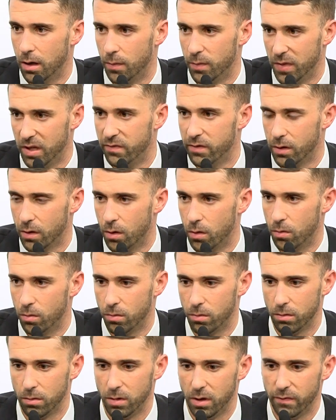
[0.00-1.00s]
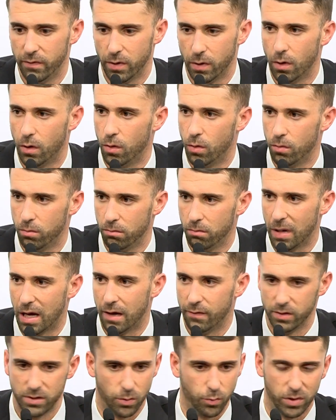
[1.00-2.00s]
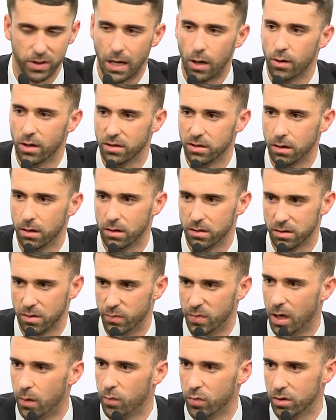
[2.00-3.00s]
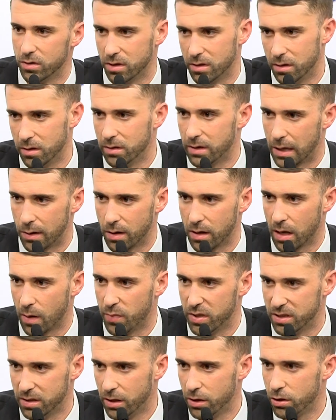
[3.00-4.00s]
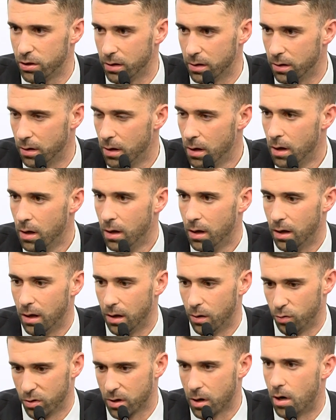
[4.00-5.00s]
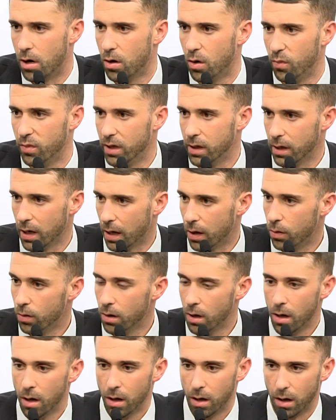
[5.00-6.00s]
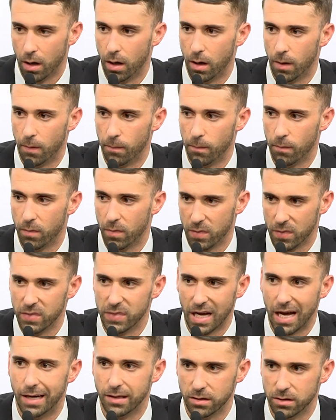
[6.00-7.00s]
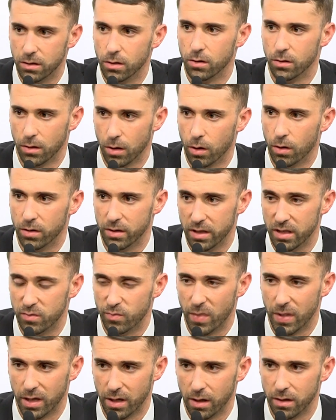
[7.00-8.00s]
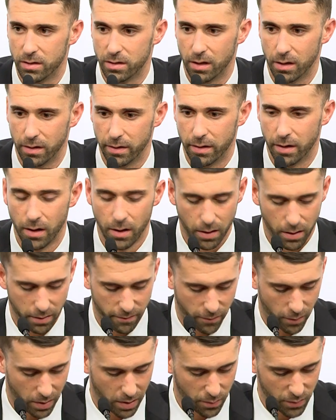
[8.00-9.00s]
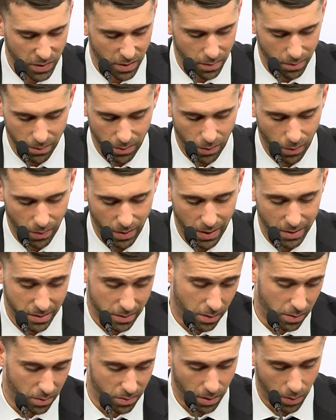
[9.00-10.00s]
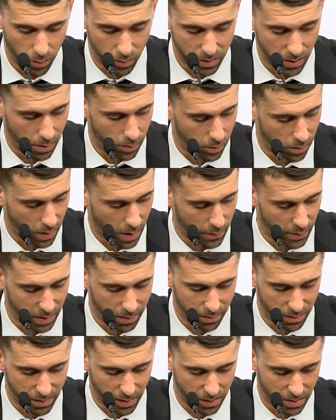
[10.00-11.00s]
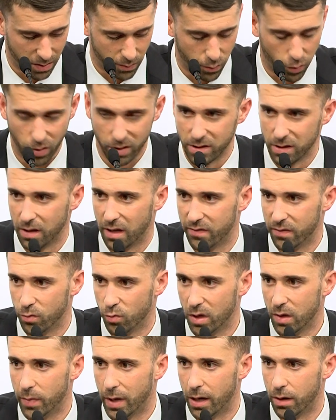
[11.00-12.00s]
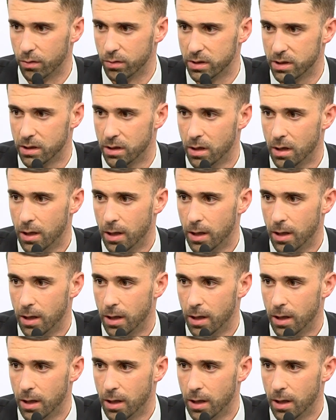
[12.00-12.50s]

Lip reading: Even though obviously we're down on some numbers and down at that position with Carl being out, Nas has earned these minutes, and for him to, you know, he has another double double. I mean, 16 points, 11 rebounds.